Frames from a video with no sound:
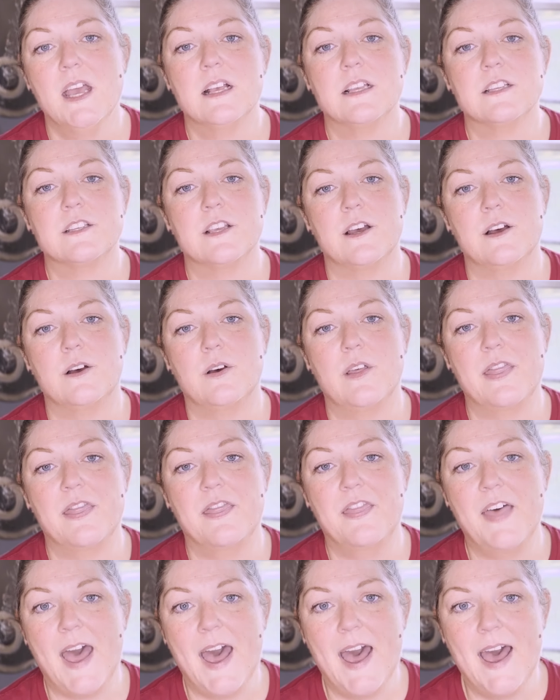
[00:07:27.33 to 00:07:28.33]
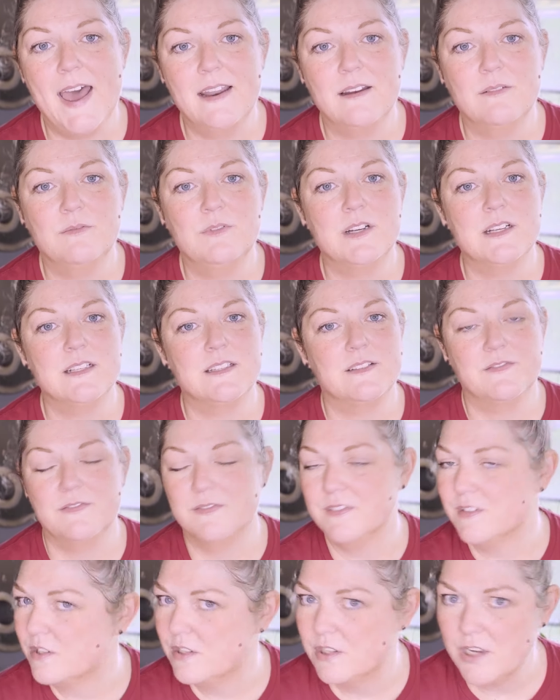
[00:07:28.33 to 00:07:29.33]
So that was
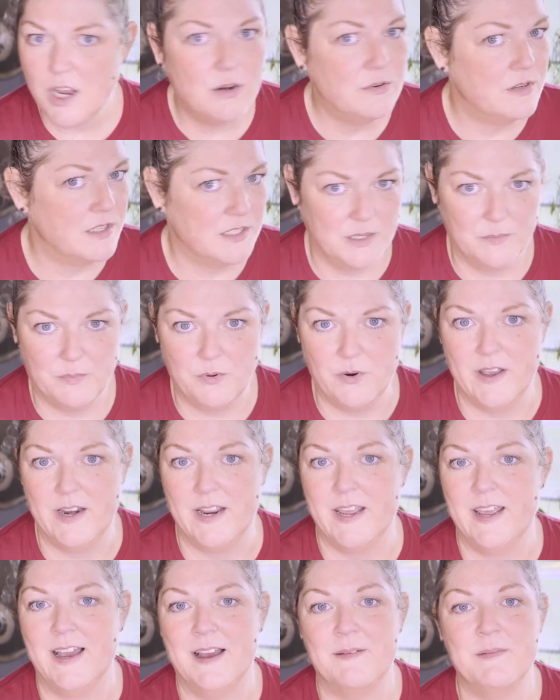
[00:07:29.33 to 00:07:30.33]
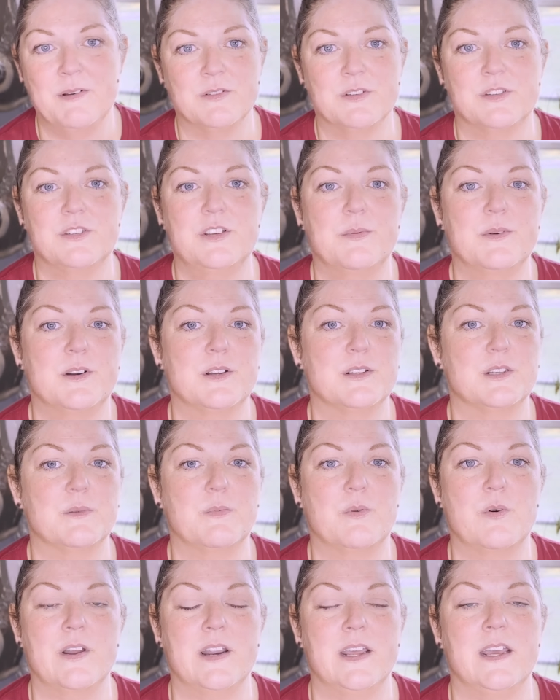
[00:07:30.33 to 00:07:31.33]
so disappointing. I mean, it was super
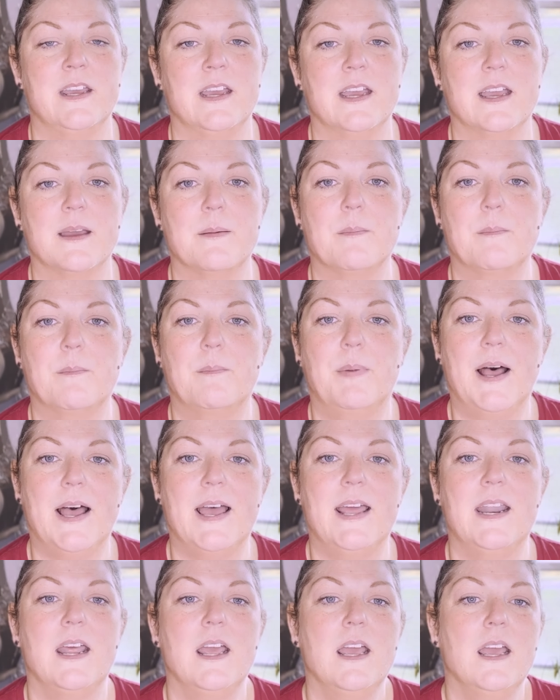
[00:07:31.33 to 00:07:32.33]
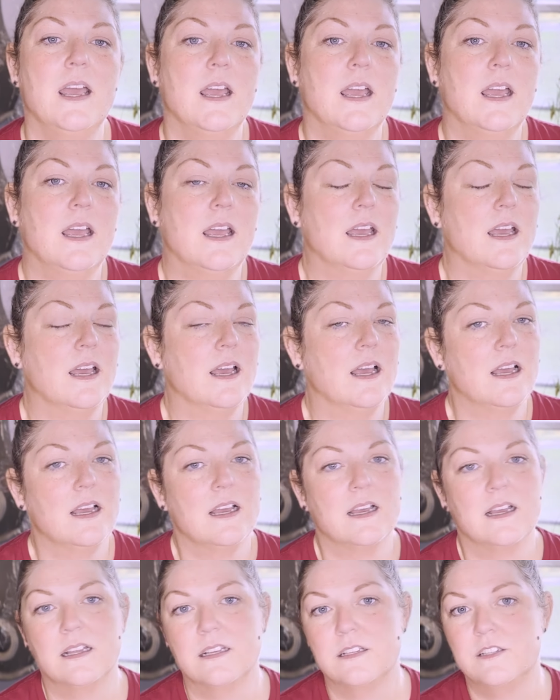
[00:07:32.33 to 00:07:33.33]
disappointing. But
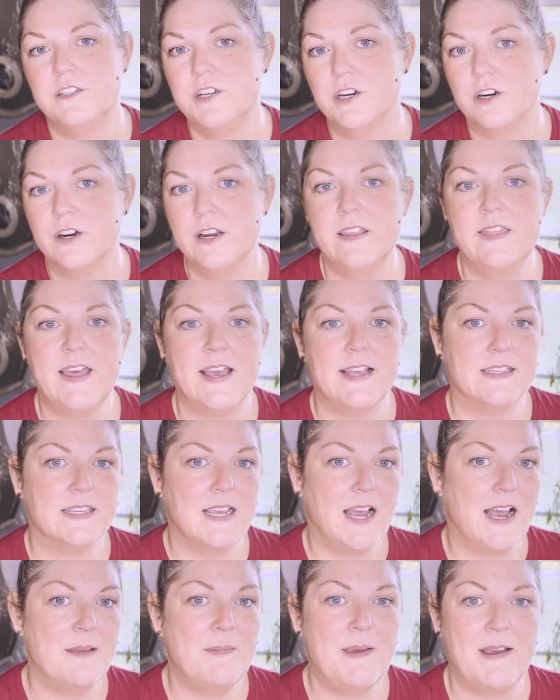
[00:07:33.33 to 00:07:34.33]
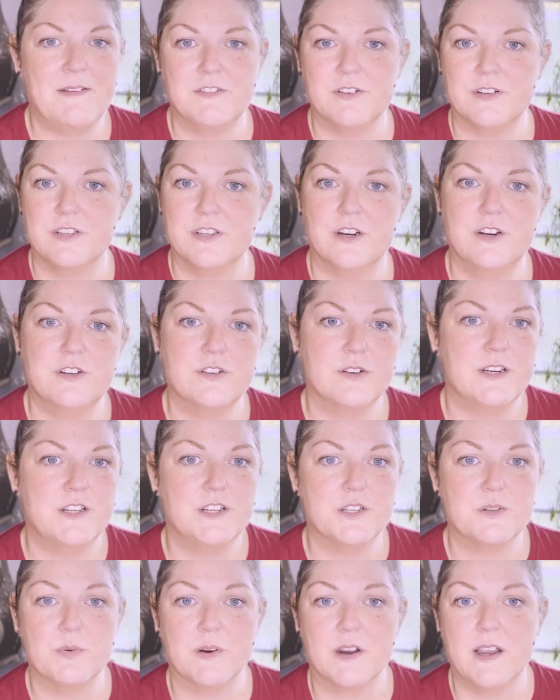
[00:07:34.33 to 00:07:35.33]
during that time after surgery,
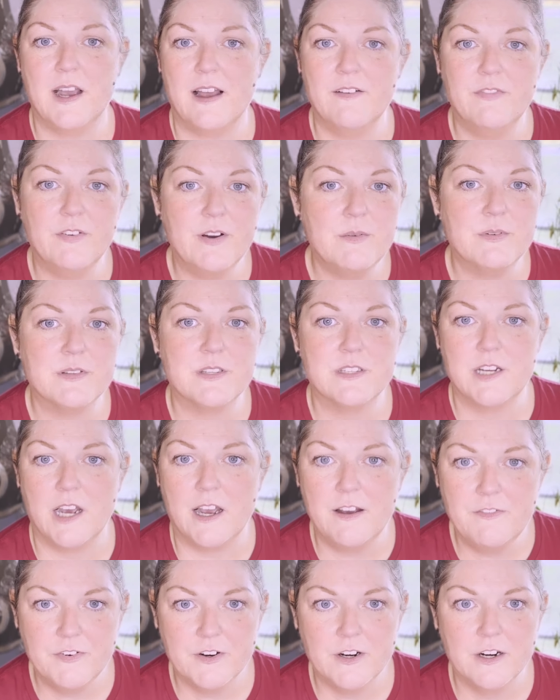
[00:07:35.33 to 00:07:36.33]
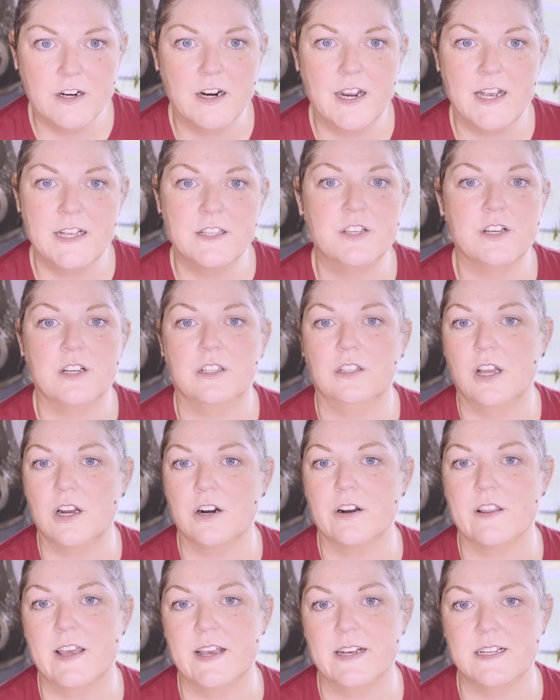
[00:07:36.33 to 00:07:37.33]
just recovery was tougher and took
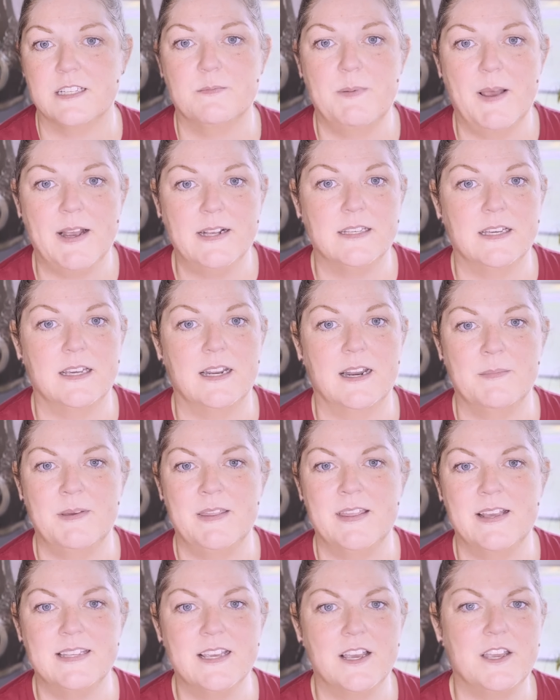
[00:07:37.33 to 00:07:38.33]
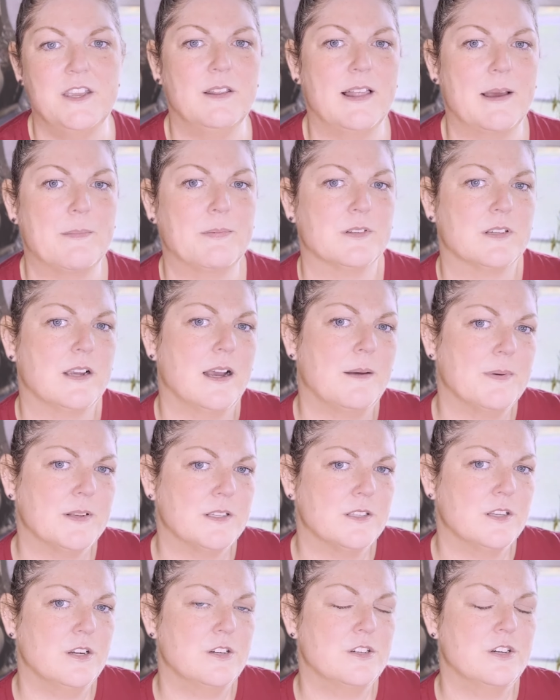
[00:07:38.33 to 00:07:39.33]
longer than I expected. I mean, they tell you laparoscopic
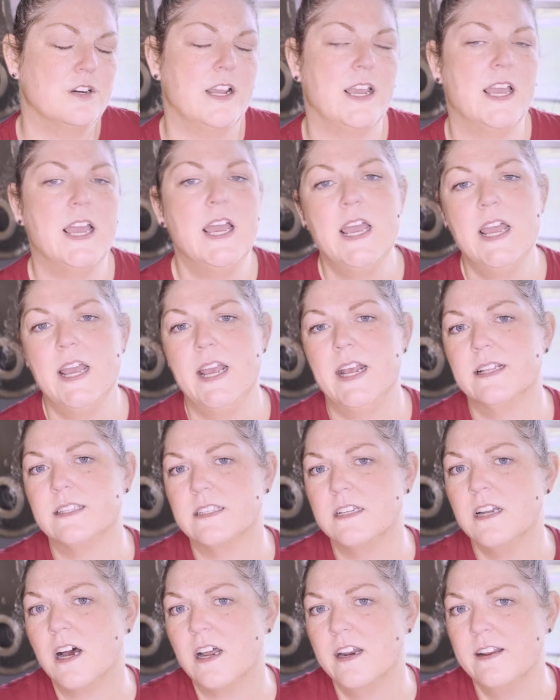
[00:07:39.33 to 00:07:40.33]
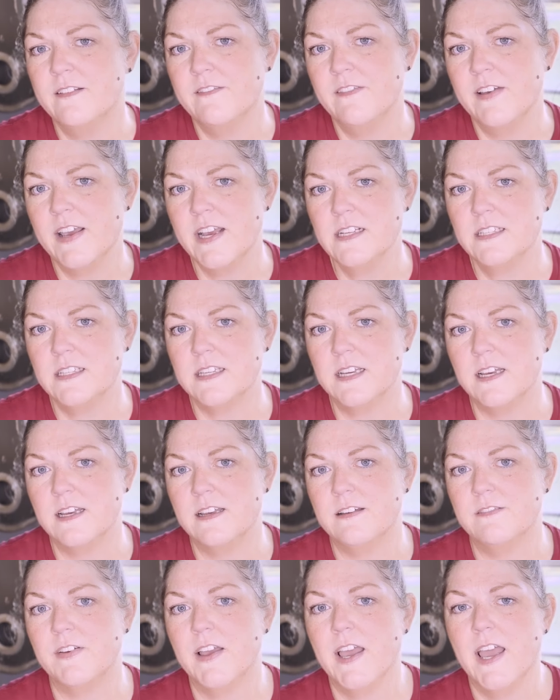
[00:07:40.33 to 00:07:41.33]
surgery, it's
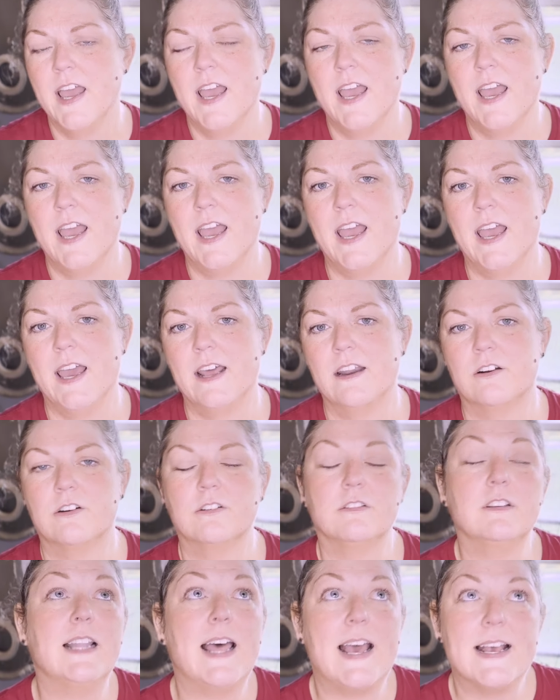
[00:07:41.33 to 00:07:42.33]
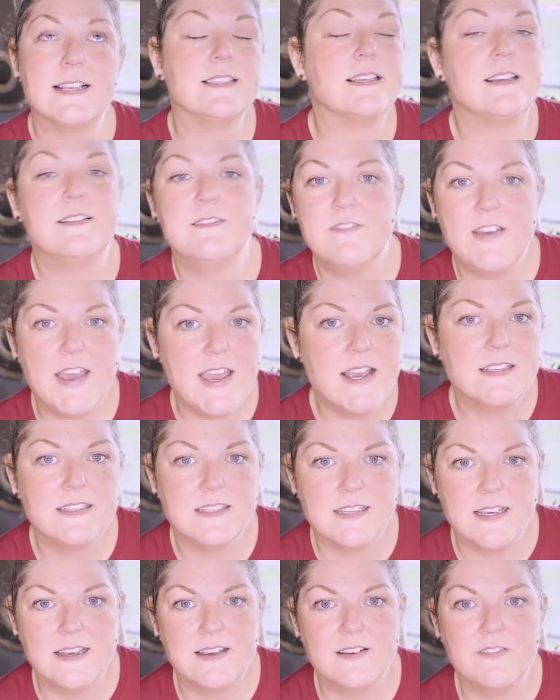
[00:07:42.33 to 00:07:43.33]
non-invasive and or less
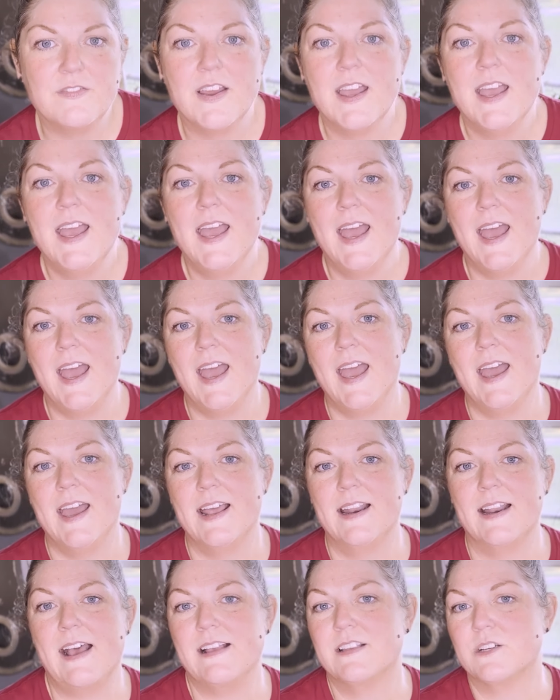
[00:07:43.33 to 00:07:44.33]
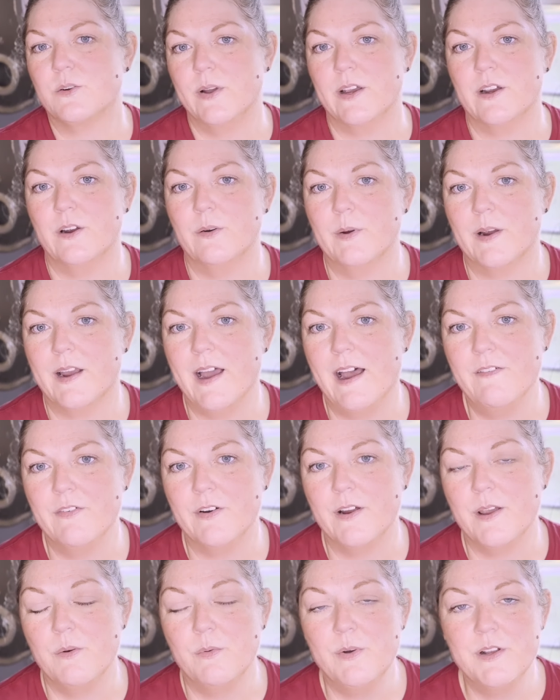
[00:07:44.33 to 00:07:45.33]
invasive and has quicker
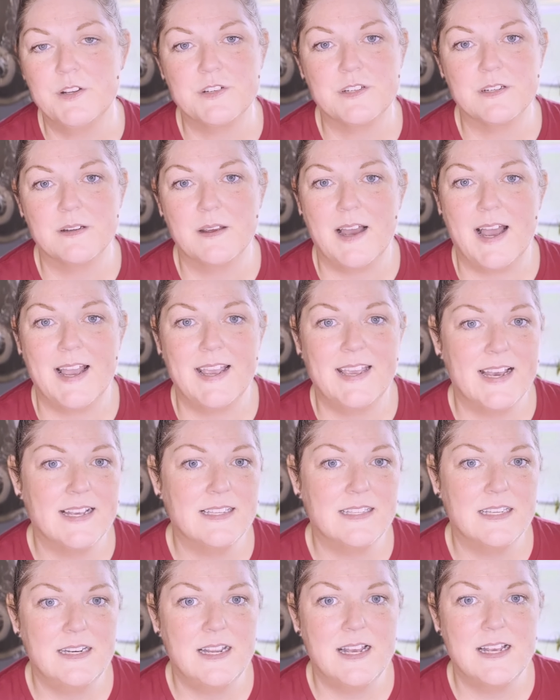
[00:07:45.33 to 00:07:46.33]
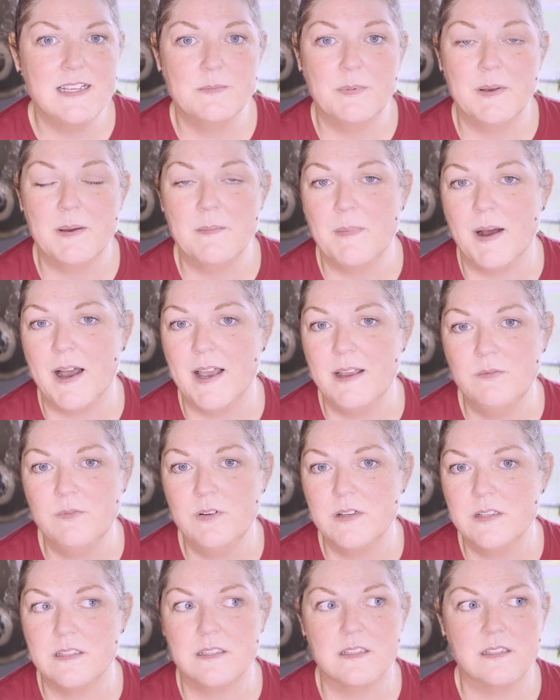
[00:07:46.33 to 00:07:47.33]
recovery, which I guess it does, but mine
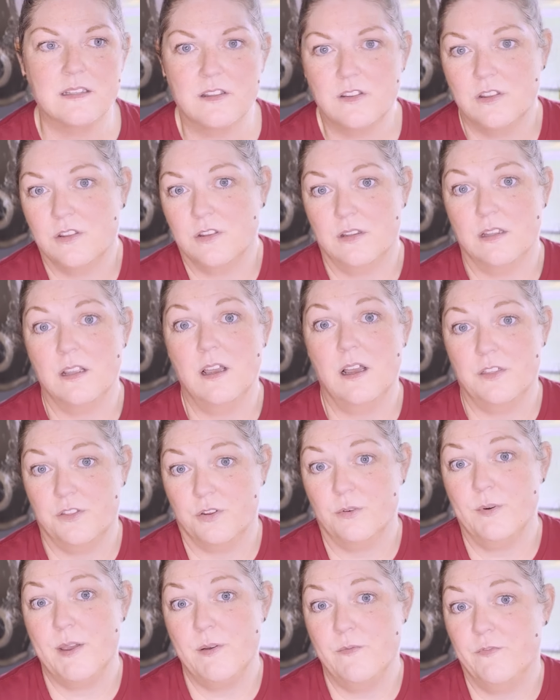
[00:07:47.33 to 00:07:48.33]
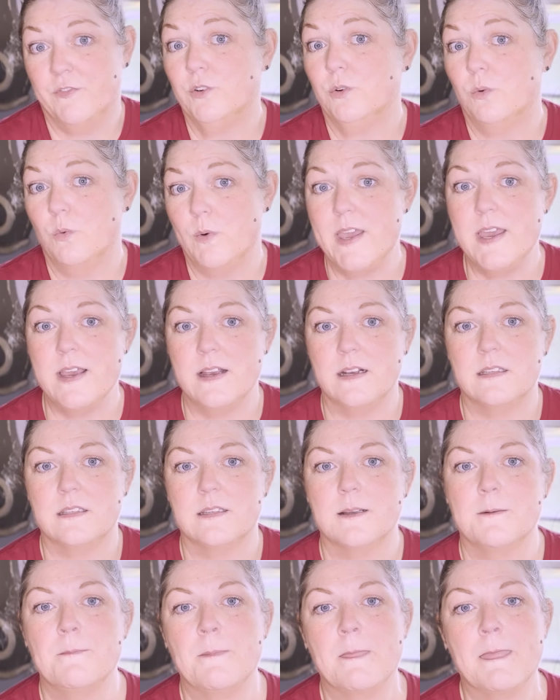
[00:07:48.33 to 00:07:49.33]
was three full
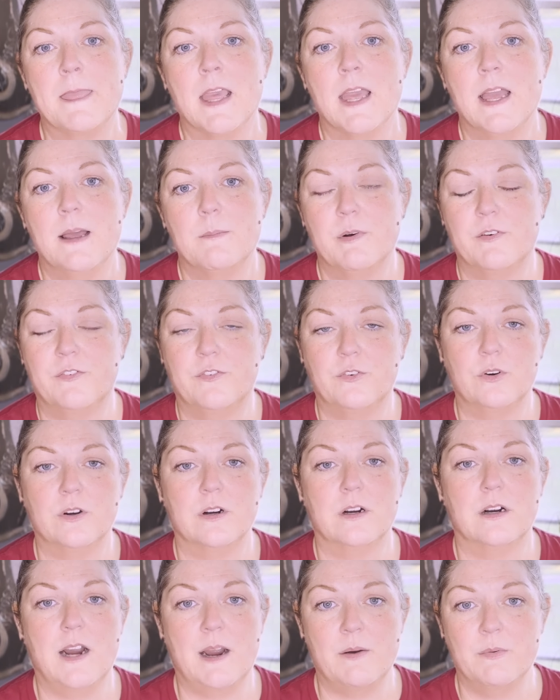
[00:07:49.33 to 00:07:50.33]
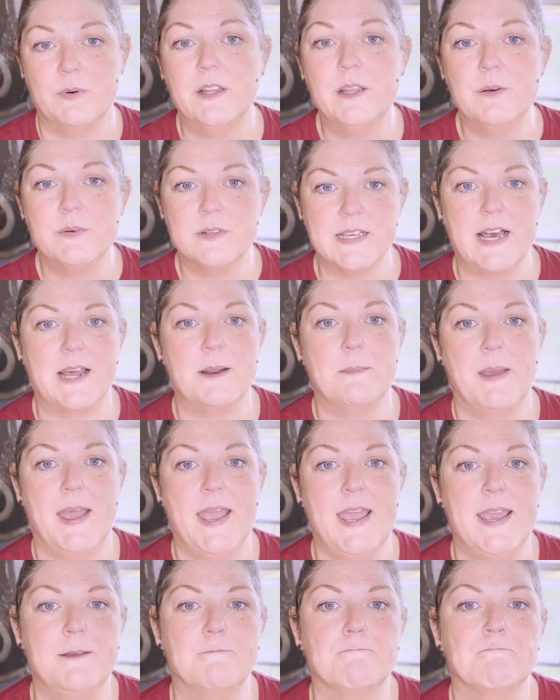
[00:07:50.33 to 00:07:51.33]
weeks before I really was out of
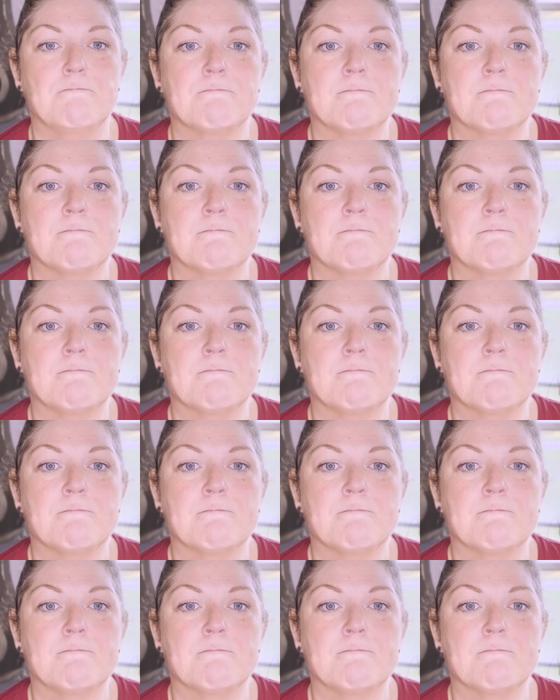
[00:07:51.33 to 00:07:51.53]
pain.